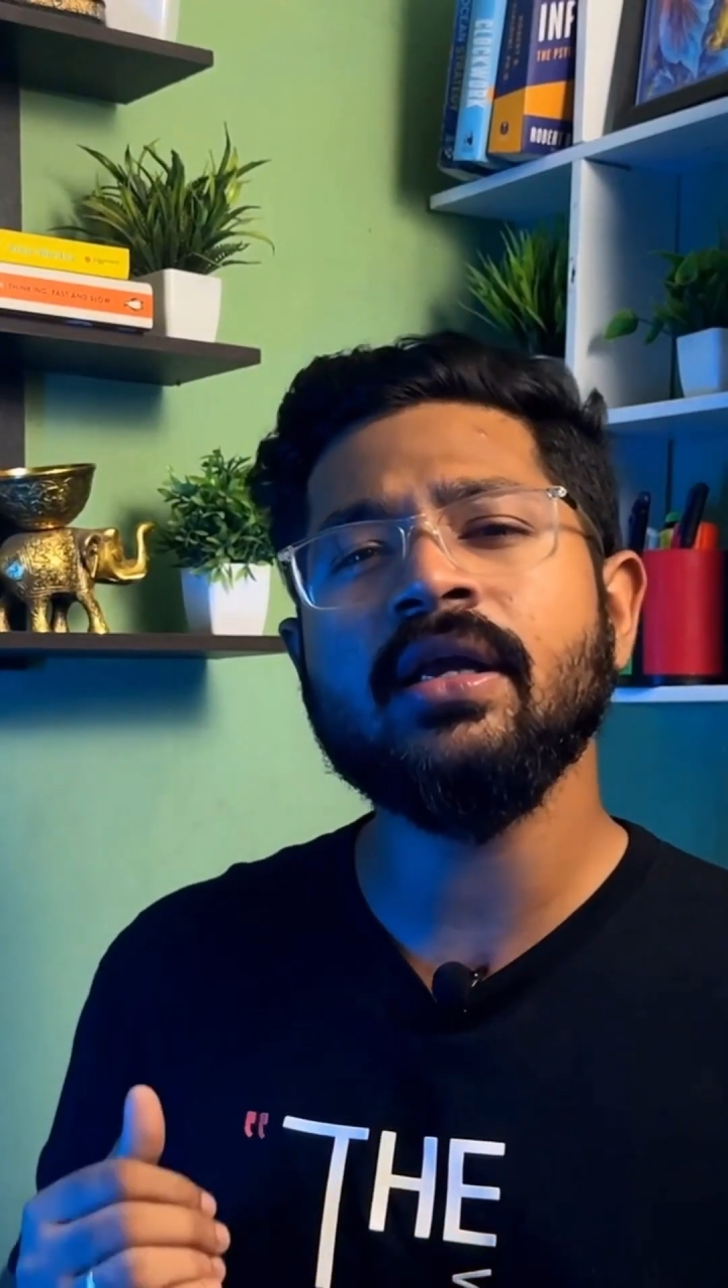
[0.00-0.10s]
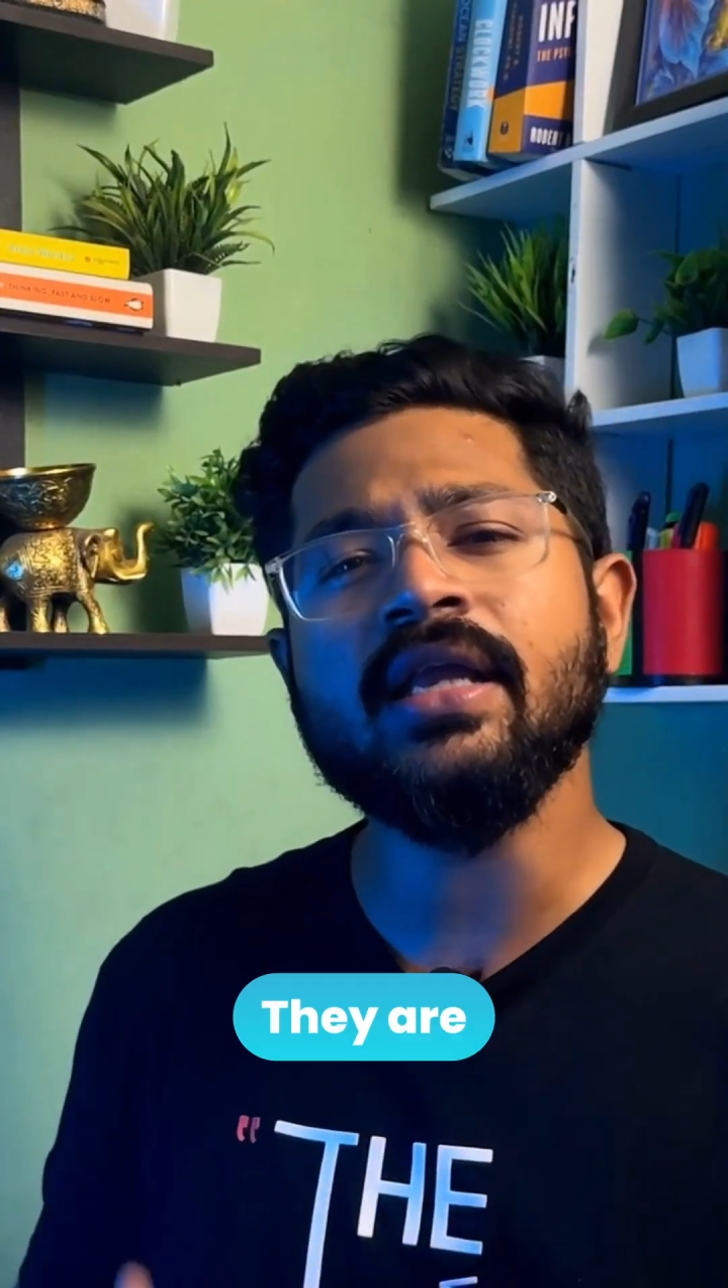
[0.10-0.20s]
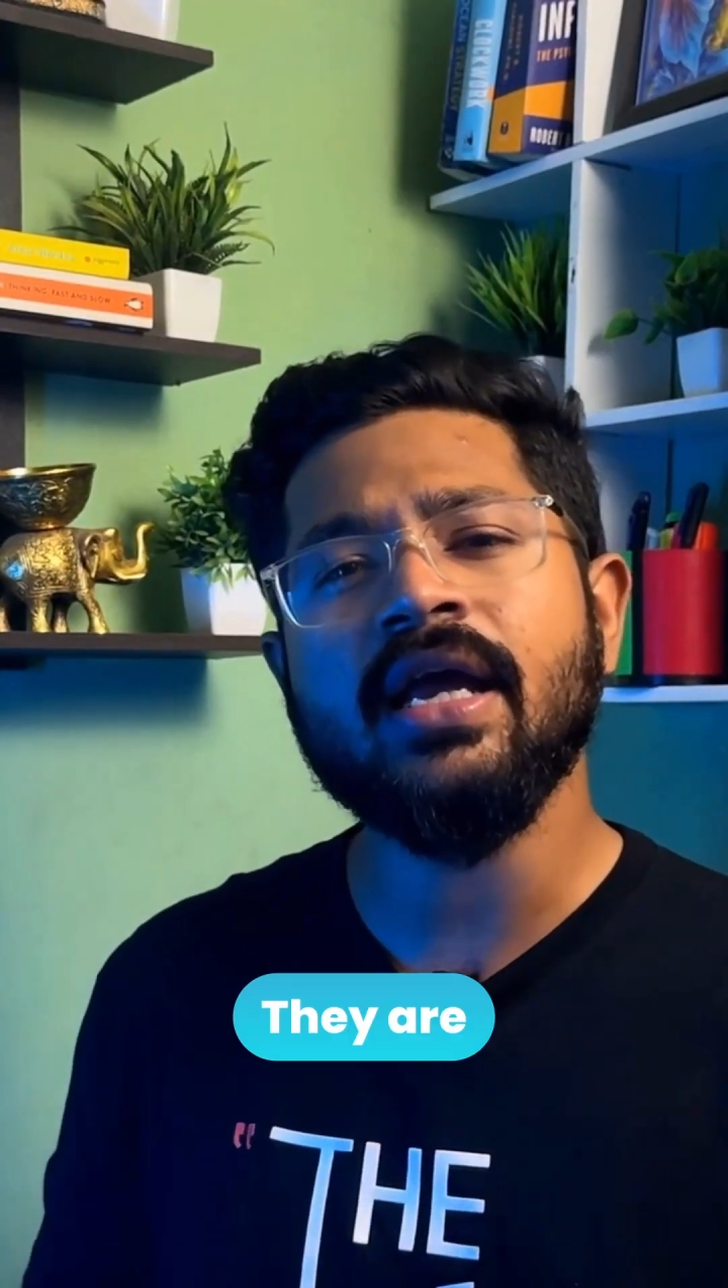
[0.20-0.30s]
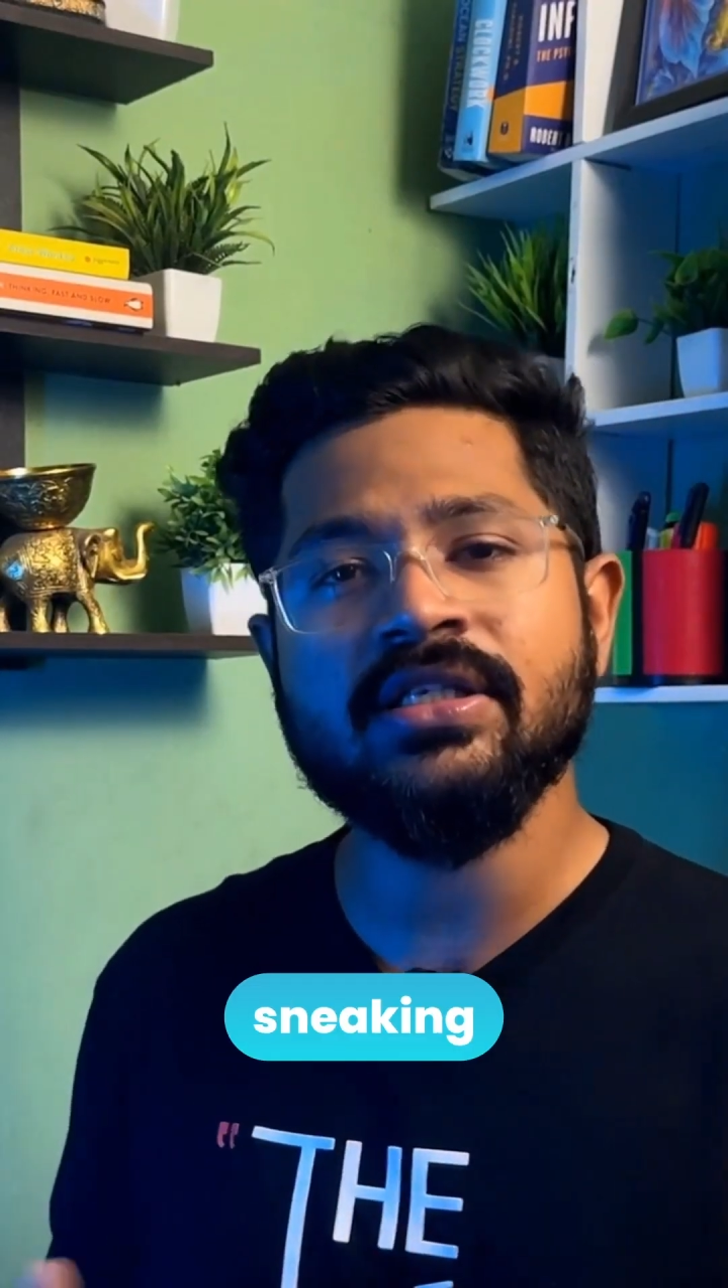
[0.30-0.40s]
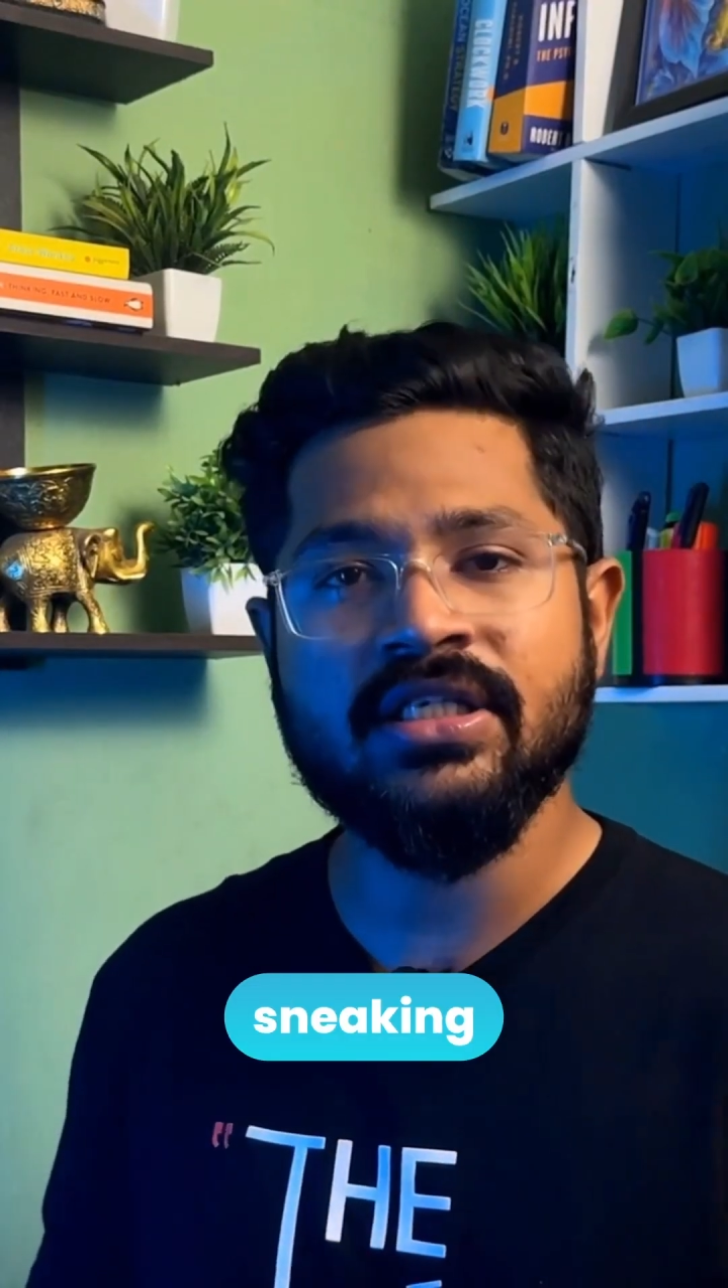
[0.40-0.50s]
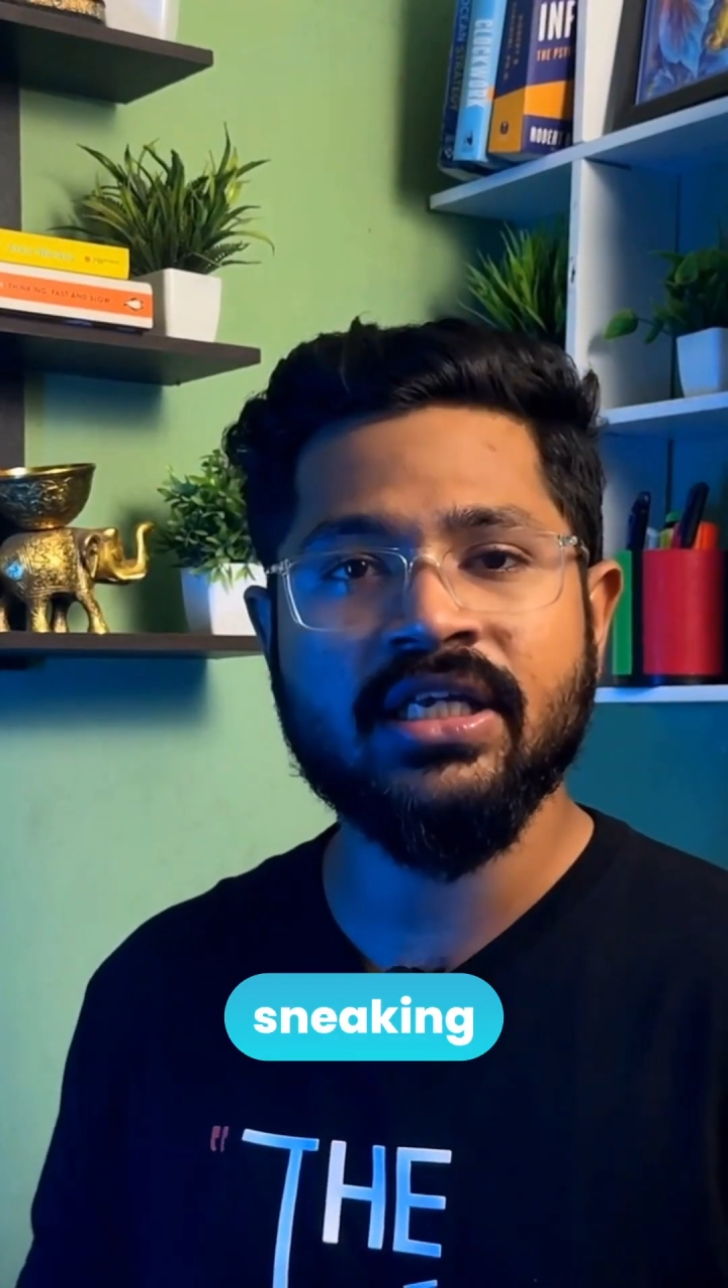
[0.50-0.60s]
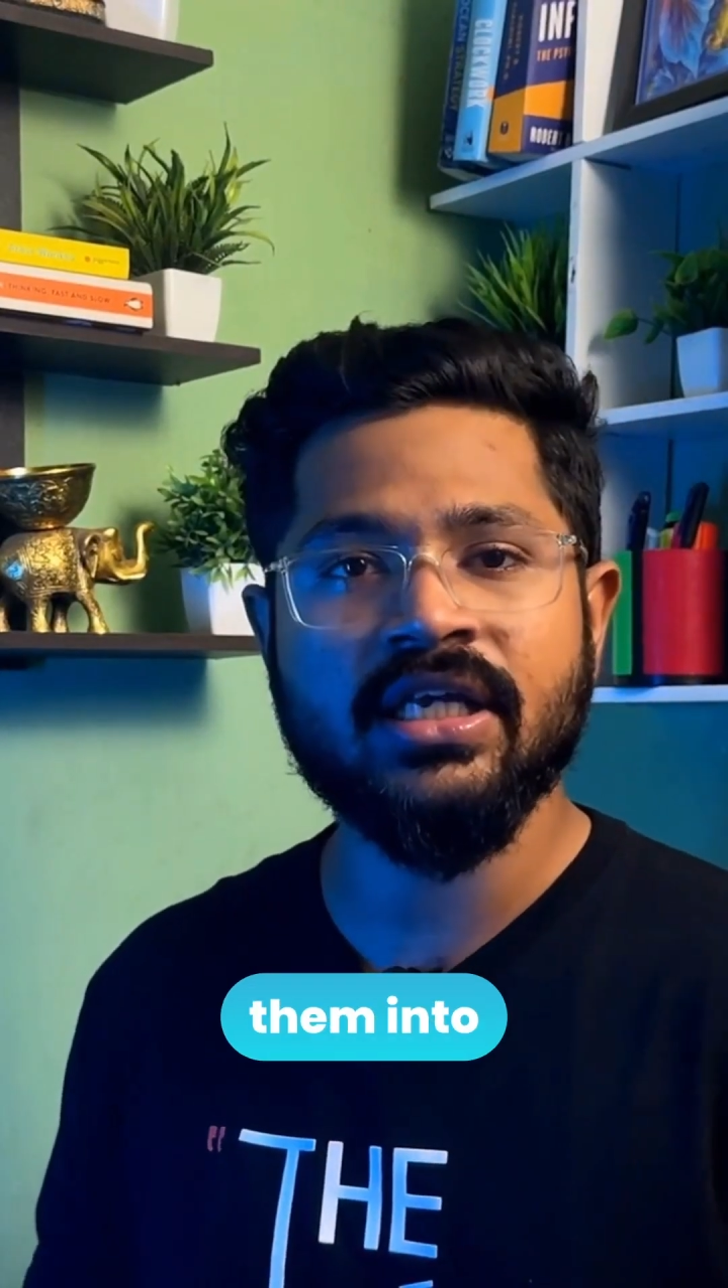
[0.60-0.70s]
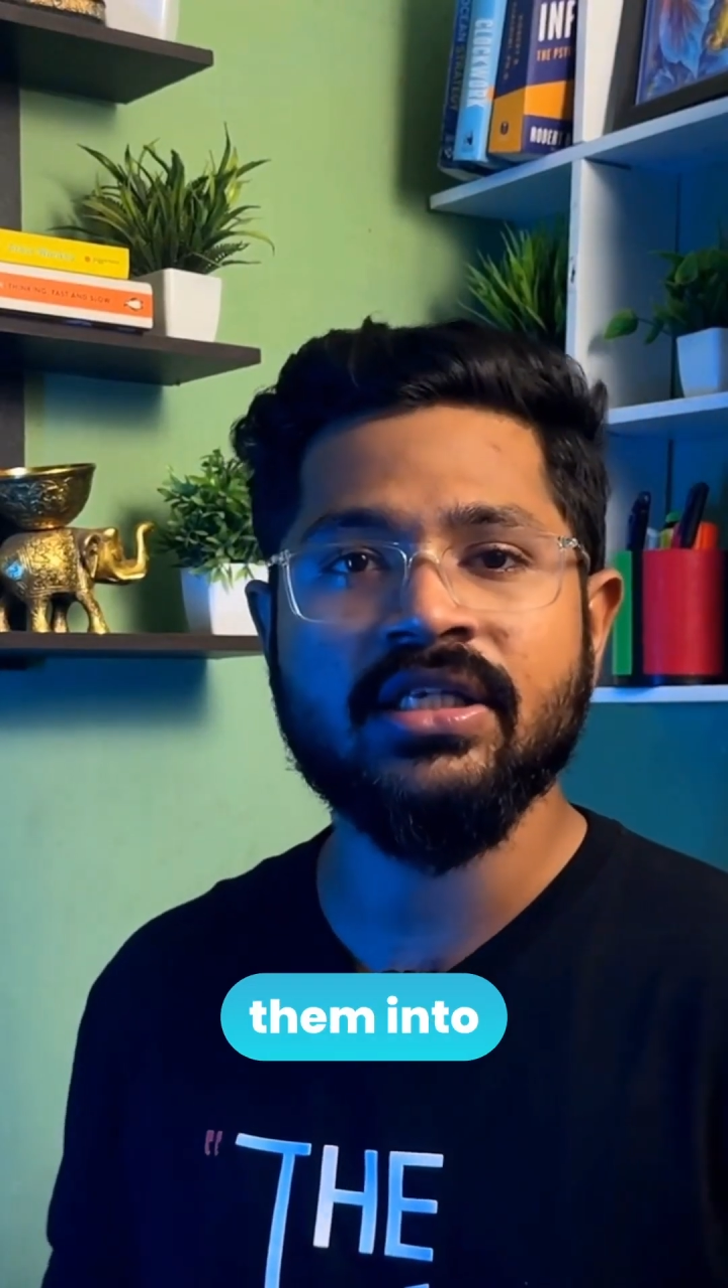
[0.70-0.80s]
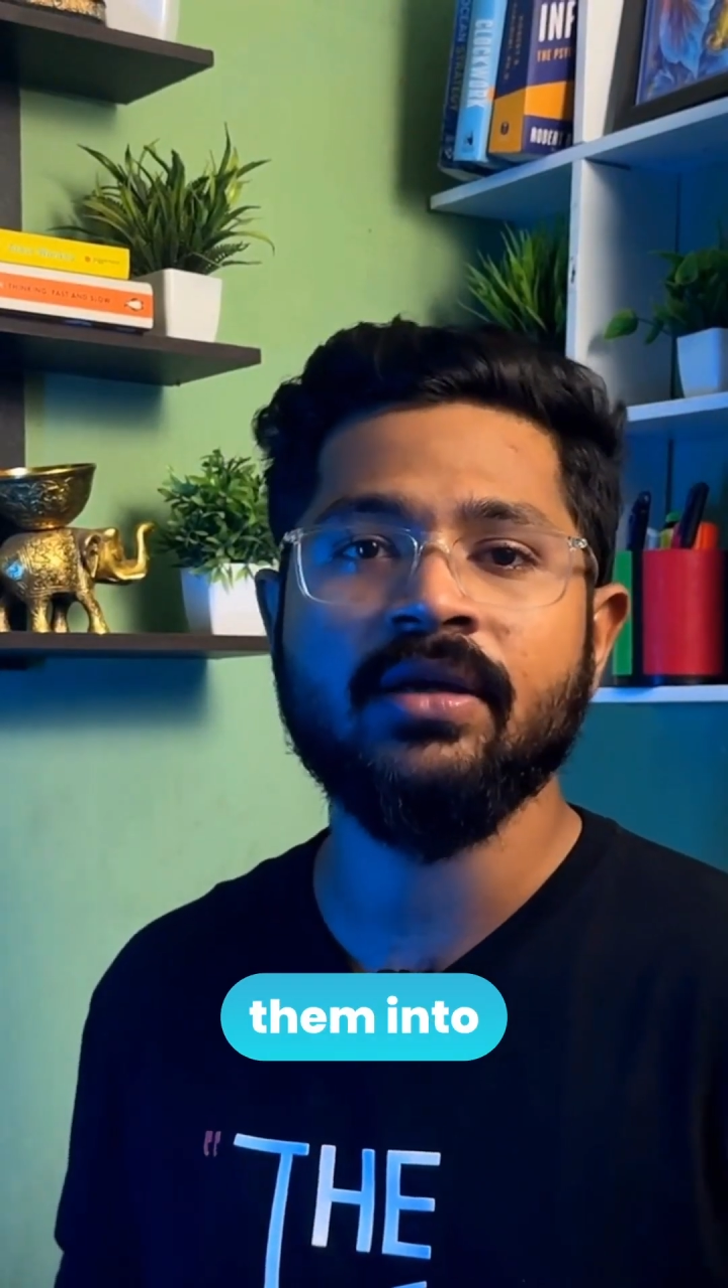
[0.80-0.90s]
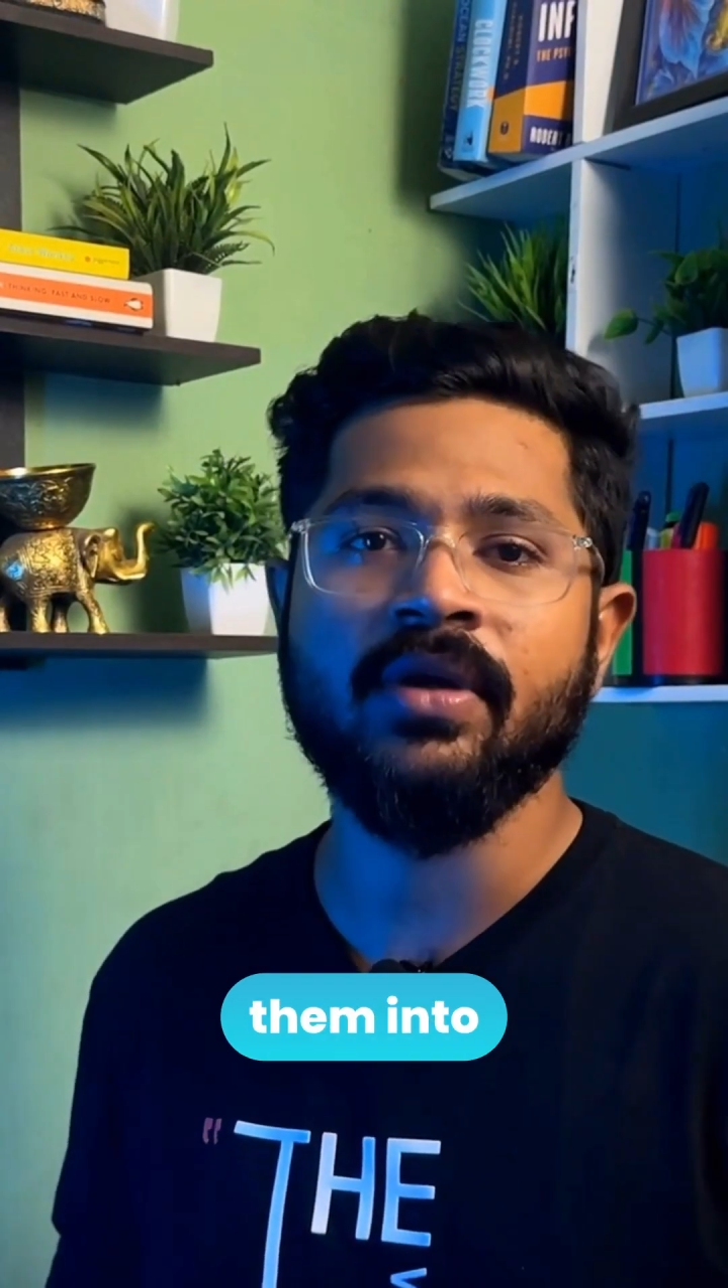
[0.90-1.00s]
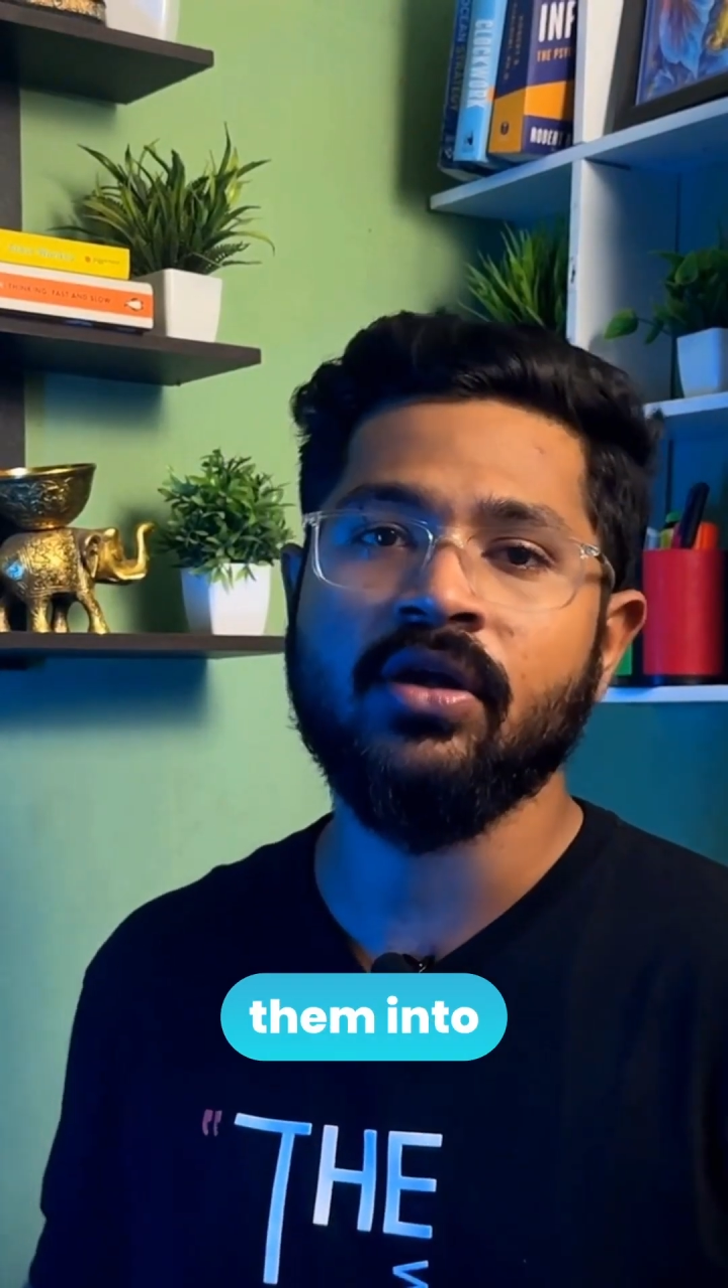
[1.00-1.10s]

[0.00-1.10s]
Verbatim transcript: They are sneaking them